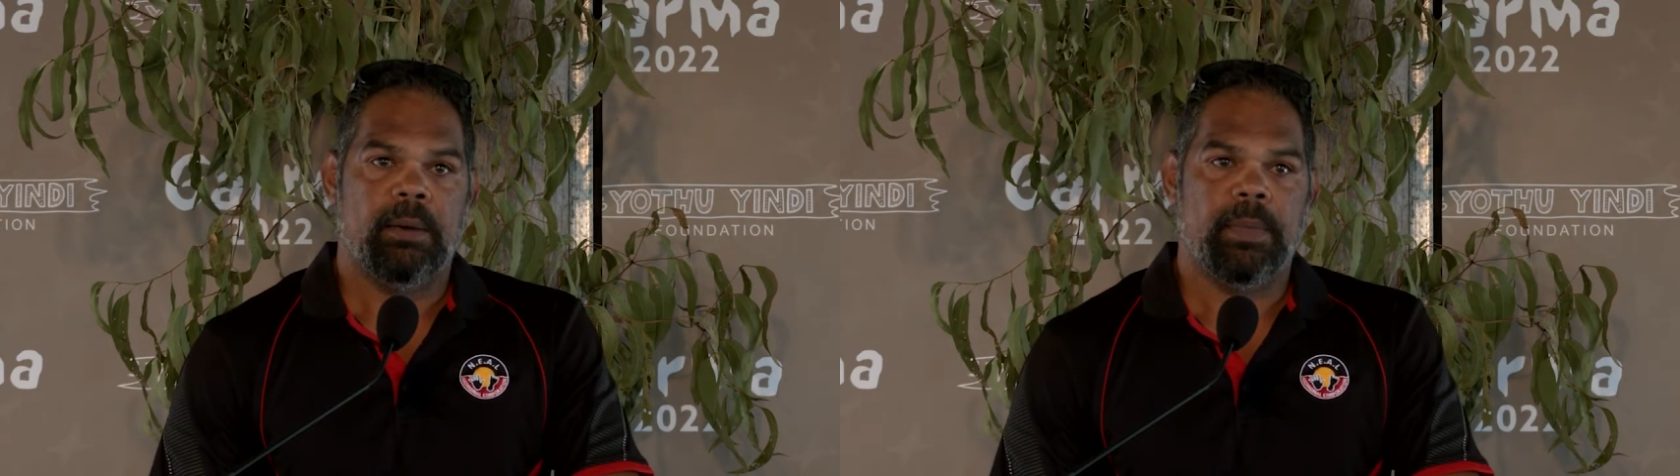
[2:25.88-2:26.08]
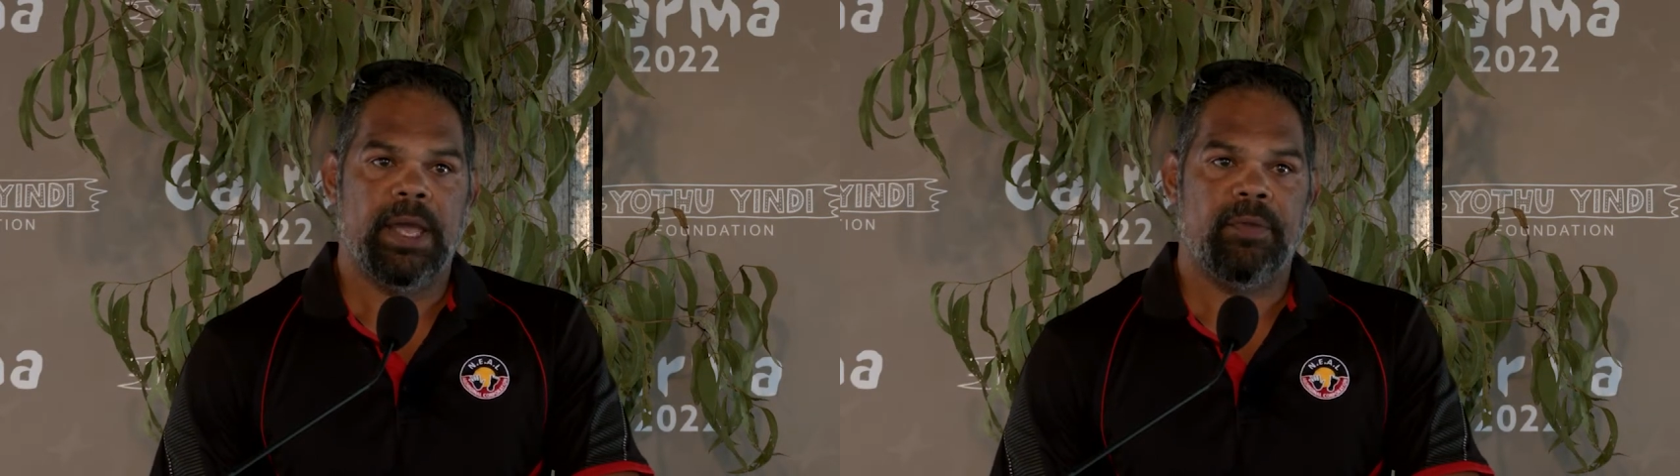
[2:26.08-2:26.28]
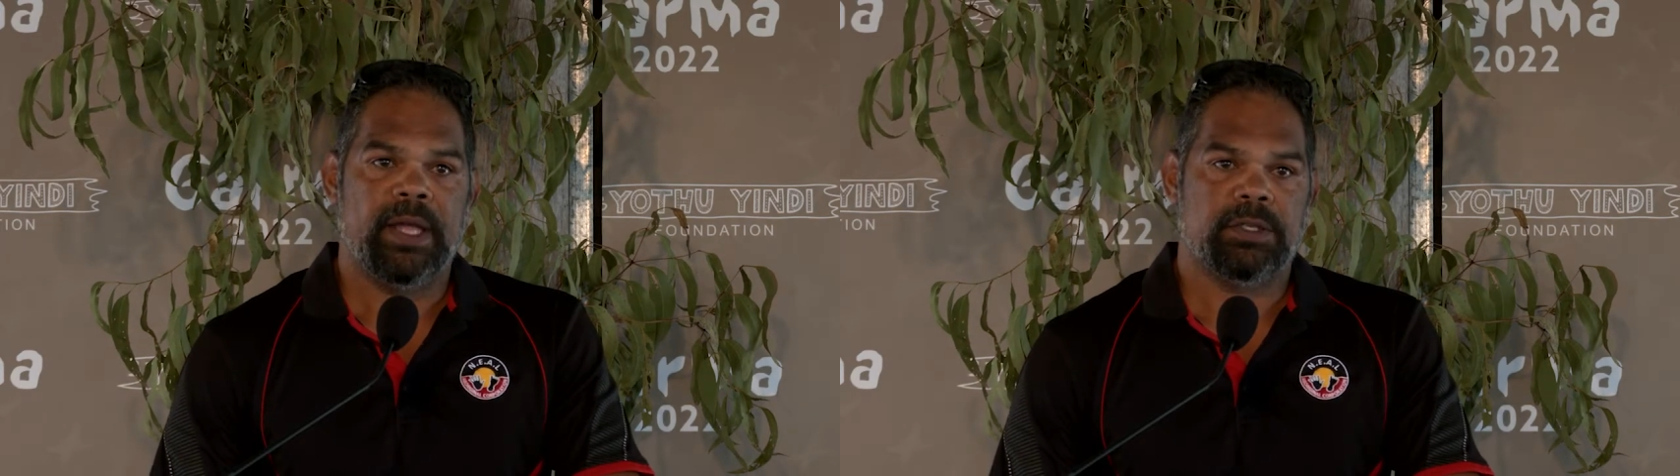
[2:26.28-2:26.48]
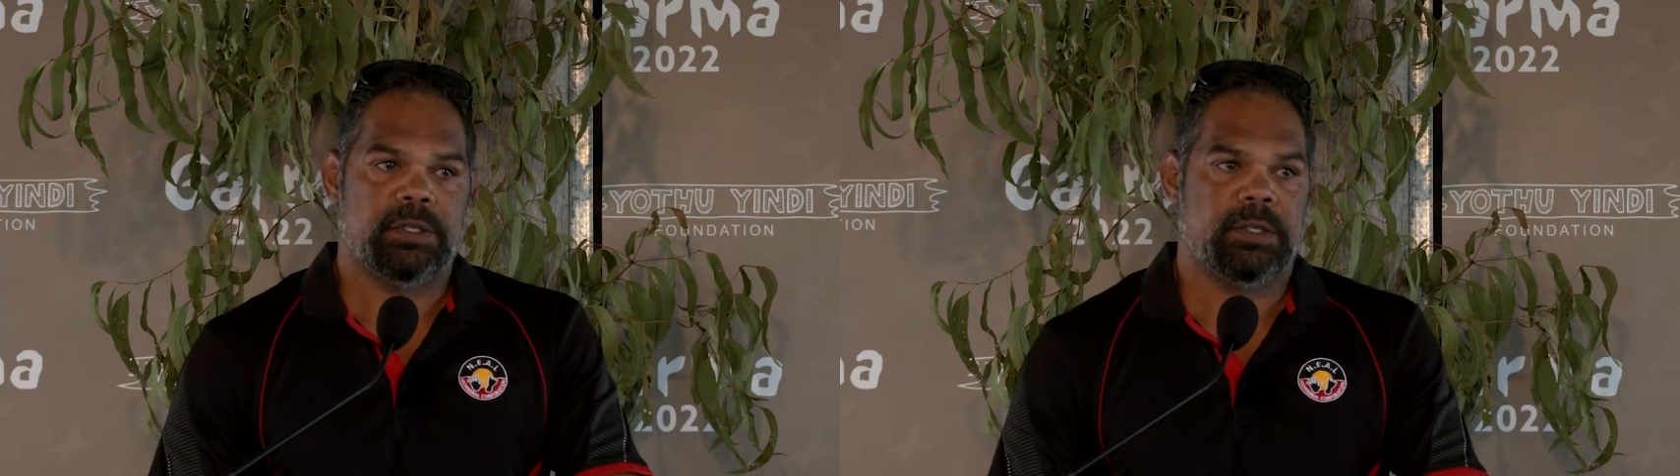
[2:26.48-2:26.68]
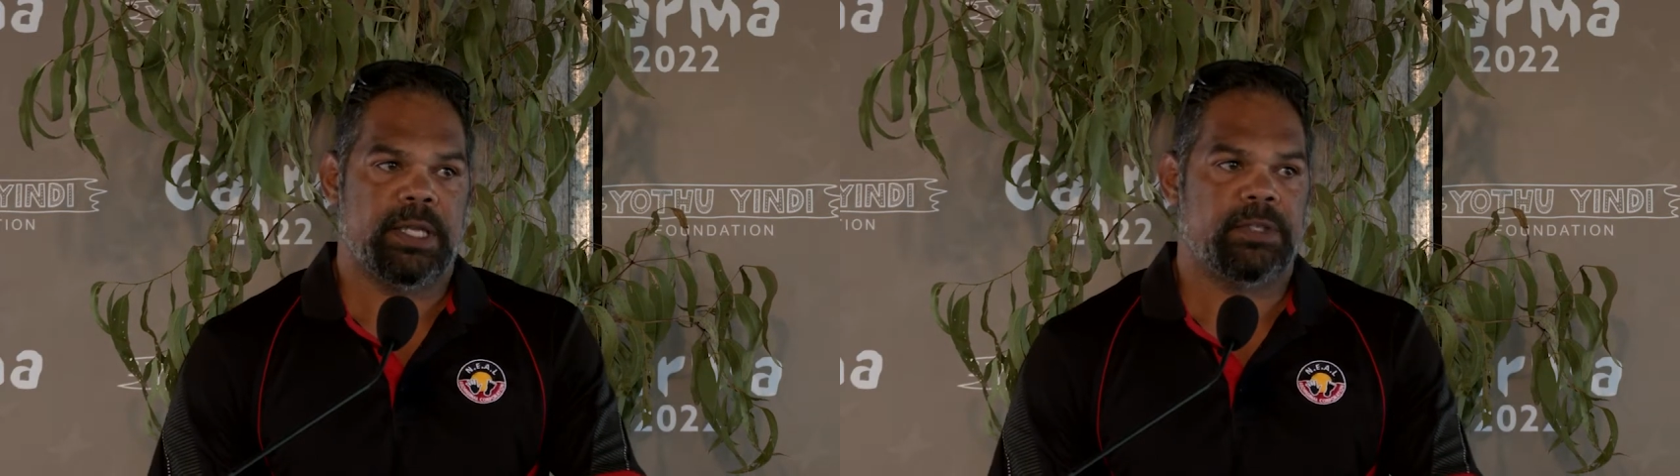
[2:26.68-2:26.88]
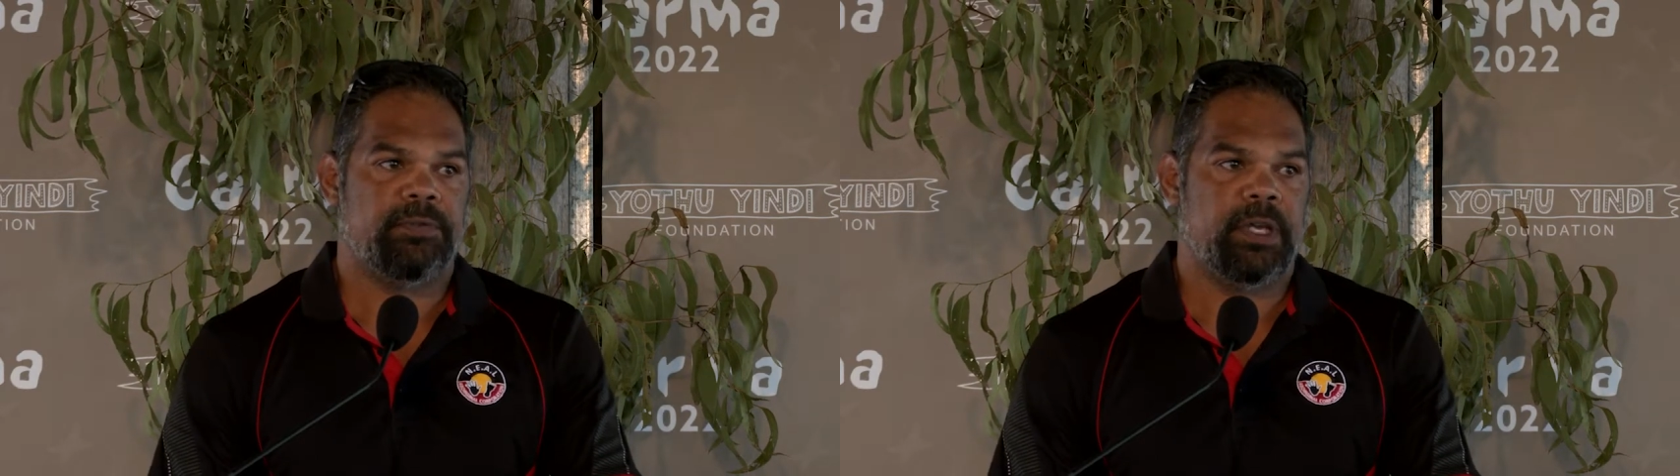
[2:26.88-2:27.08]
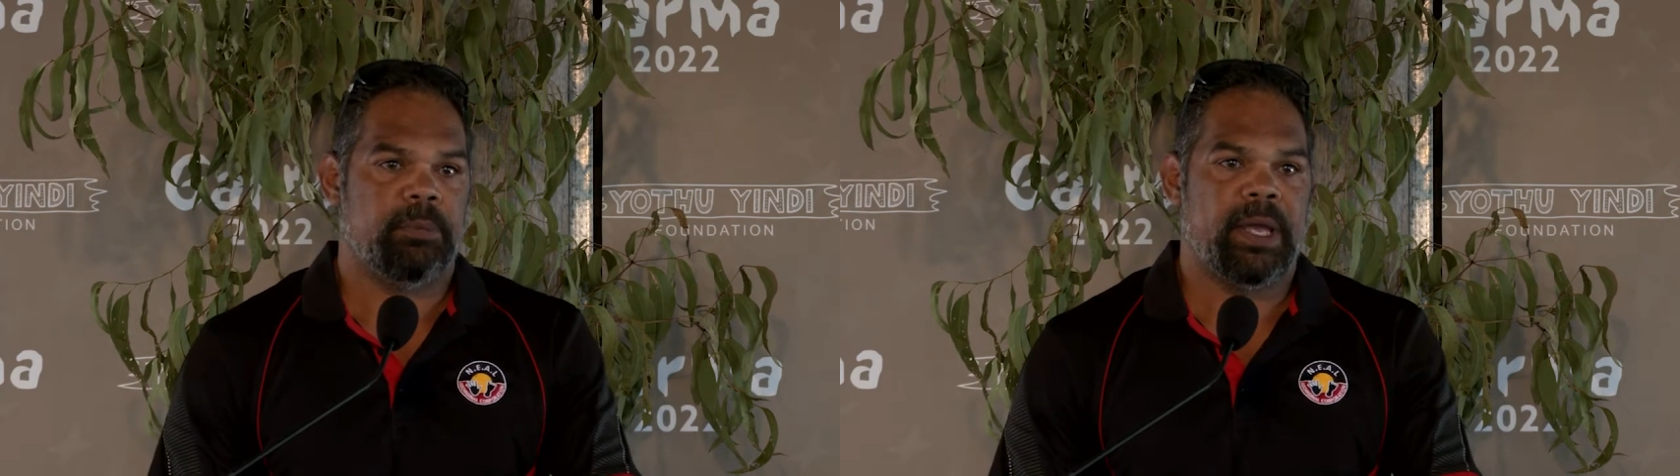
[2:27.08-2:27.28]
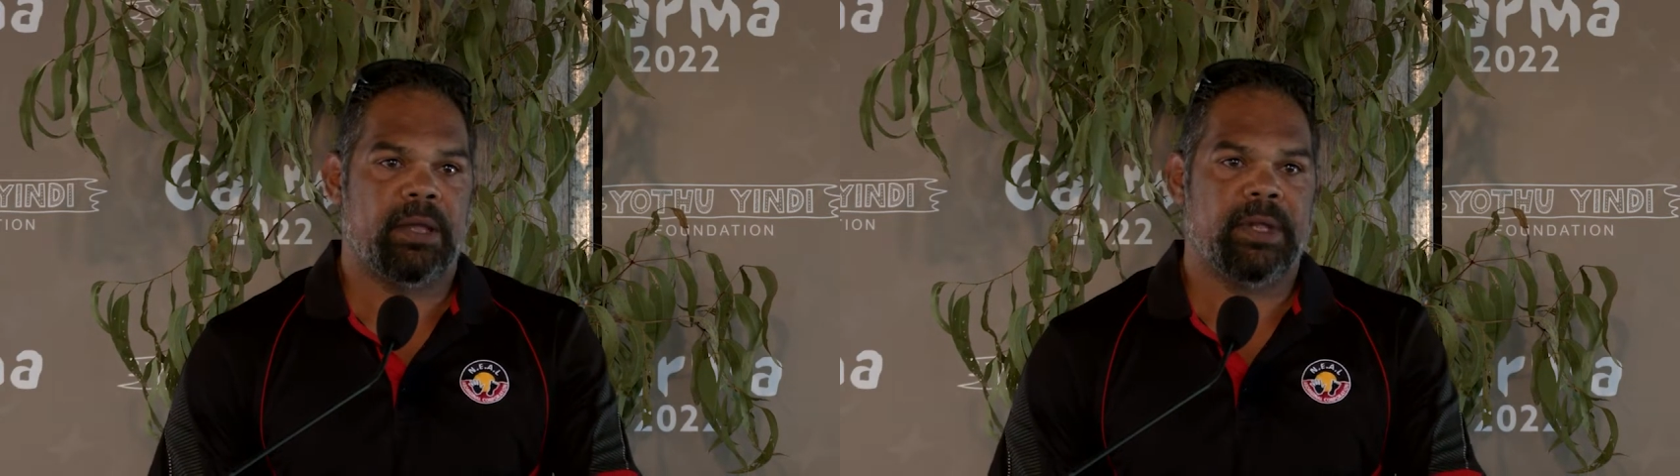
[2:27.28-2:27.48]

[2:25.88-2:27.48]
And that's feedback